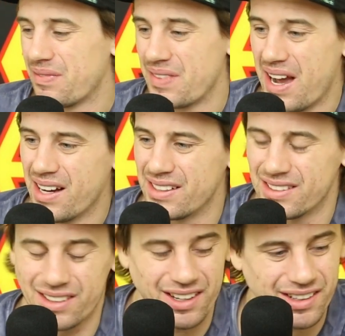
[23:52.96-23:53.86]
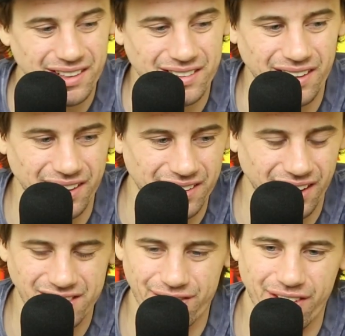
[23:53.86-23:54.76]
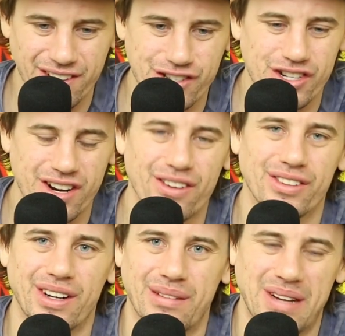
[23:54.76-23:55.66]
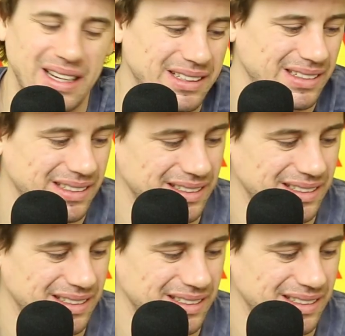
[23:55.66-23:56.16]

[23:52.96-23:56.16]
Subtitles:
Yeah, lots of funny shit out there, man.